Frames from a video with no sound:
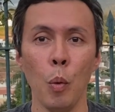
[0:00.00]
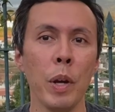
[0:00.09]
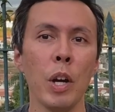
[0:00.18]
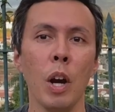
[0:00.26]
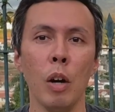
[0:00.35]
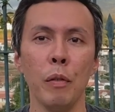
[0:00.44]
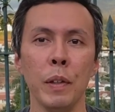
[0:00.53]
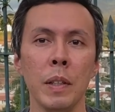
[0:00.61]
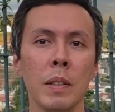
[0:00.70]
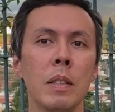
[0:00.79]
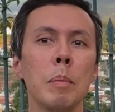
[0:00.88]
we
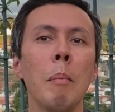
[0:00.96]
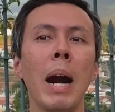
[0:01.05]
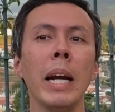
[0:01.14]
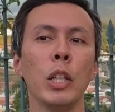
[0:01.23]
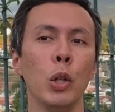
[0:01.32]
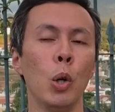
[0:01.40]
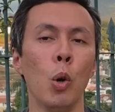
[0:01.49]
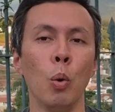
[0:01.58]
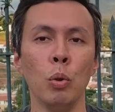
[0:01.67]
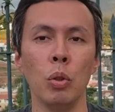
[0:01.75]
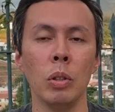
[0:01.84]
covered SMART
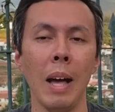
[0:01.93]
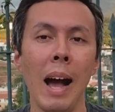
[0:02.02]
goals,